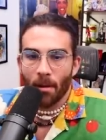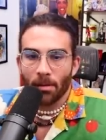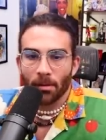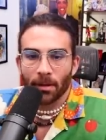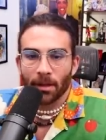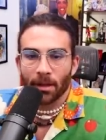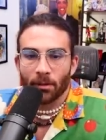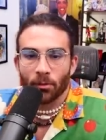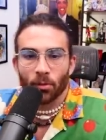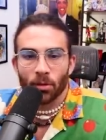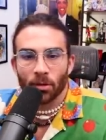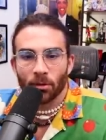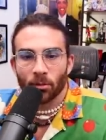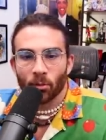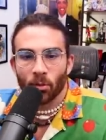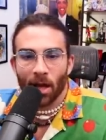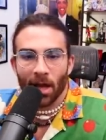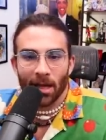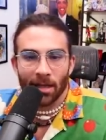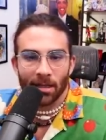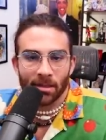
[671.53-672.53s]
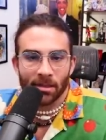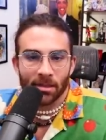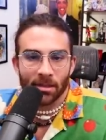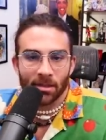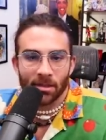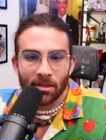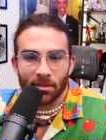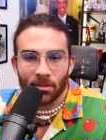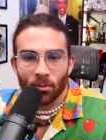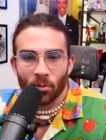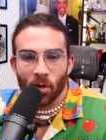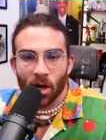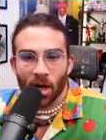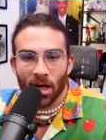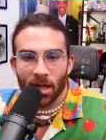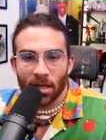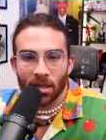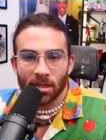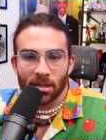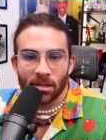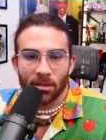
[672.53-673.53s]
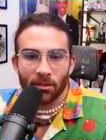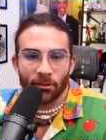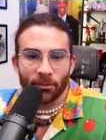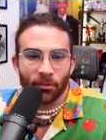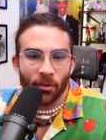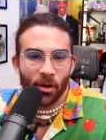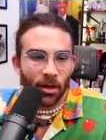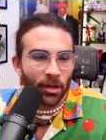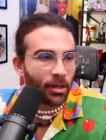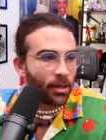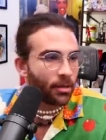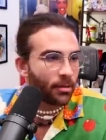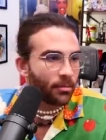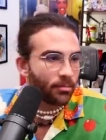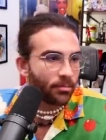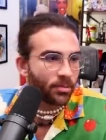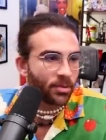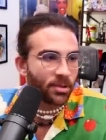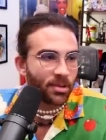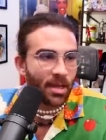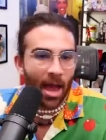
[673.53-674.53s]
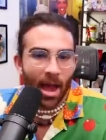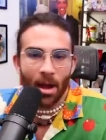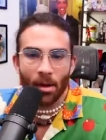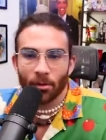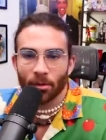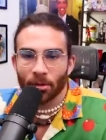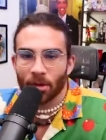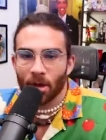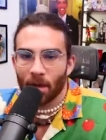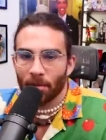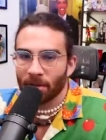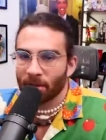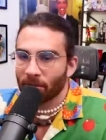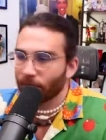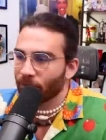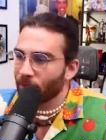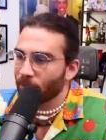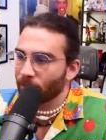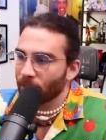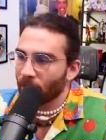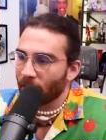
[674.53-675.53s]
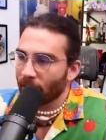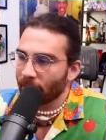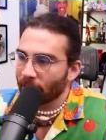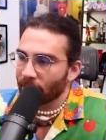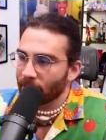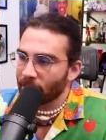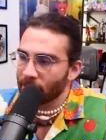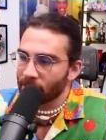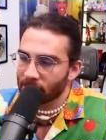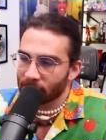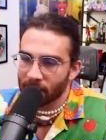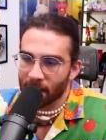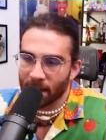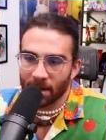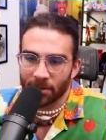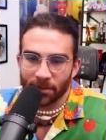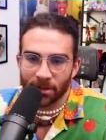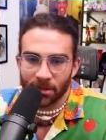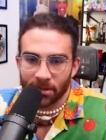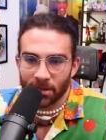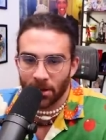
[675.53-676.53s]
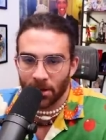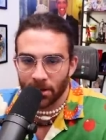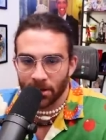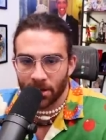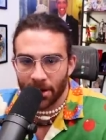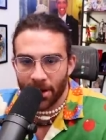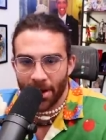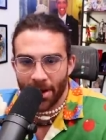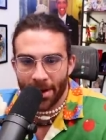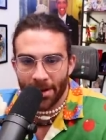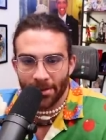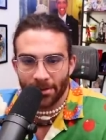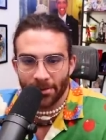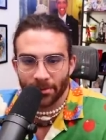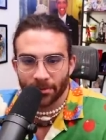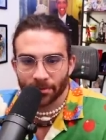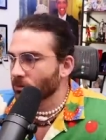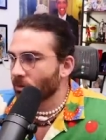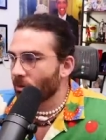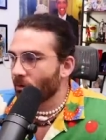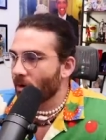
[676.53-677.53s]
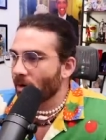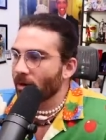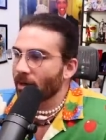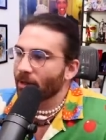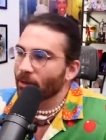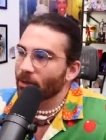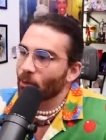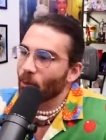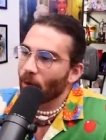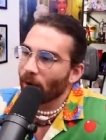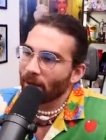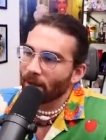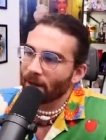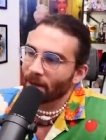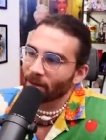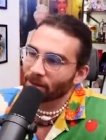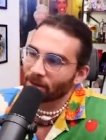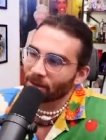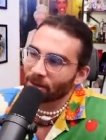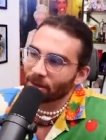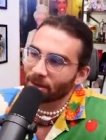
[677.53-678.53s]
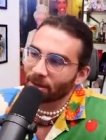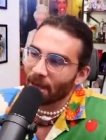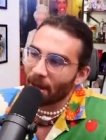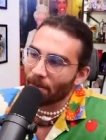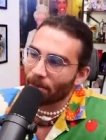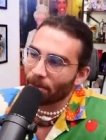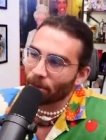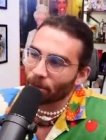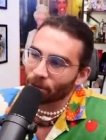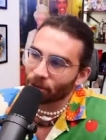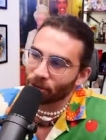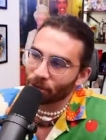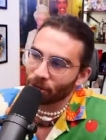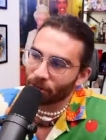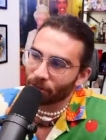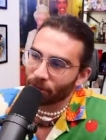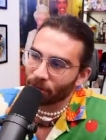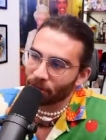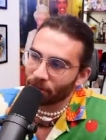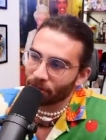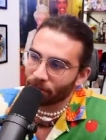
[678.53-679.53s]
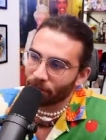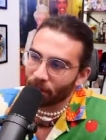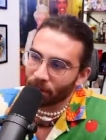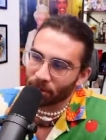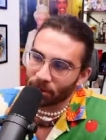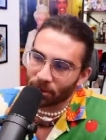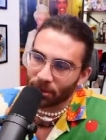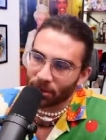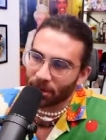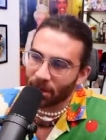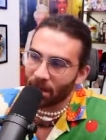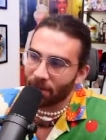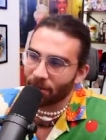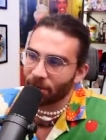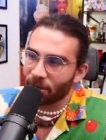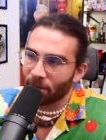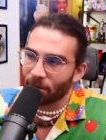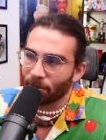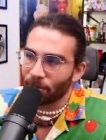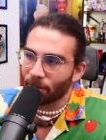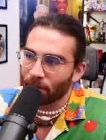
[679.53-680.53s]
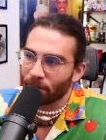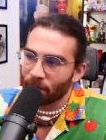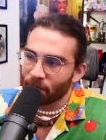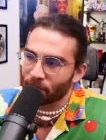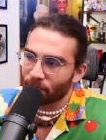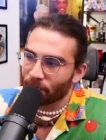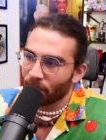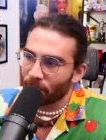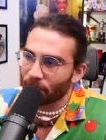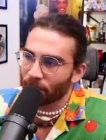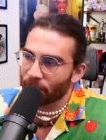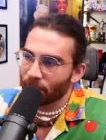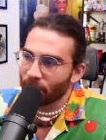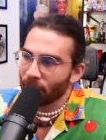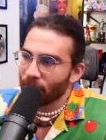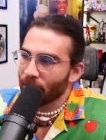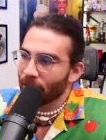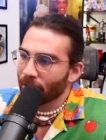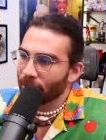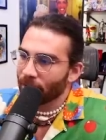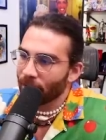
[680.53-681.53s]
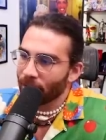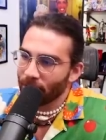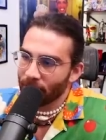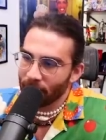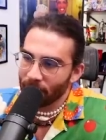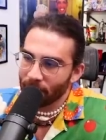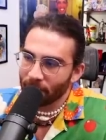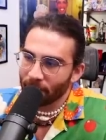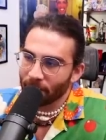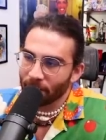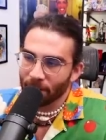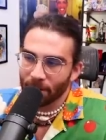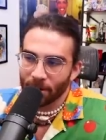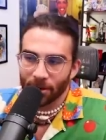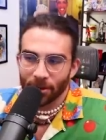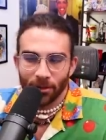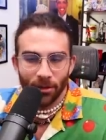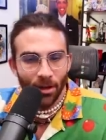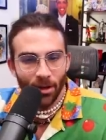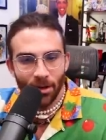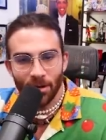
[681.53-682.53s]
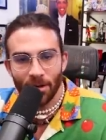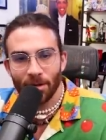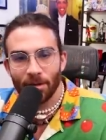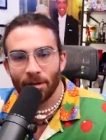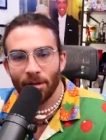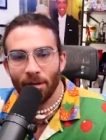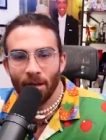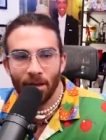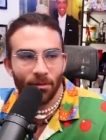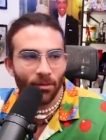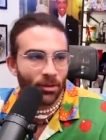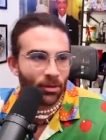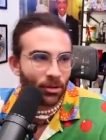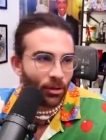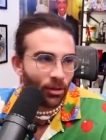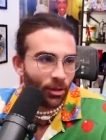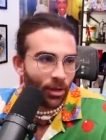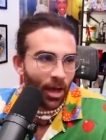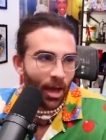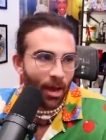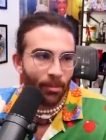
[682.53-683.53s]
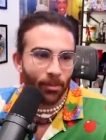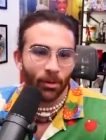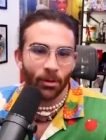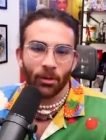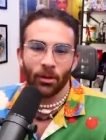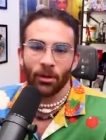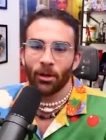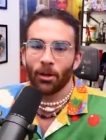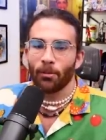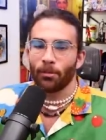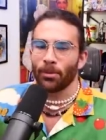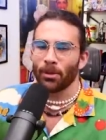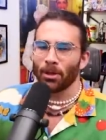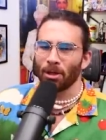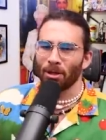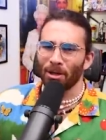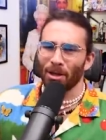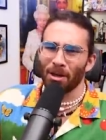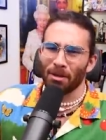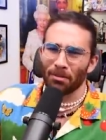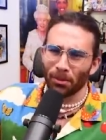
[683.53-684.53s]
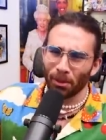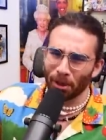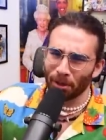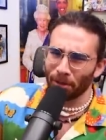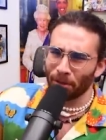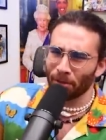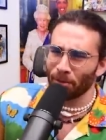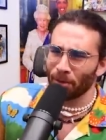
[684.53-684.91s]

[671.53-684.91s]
Like what why is this why is the fucking sound coming from like inside of a tin can? Yeah, the White House took that portion of the bu budget and gave it to the police, brother. They need it. They need to give it to the Capitol Hill PD, brother.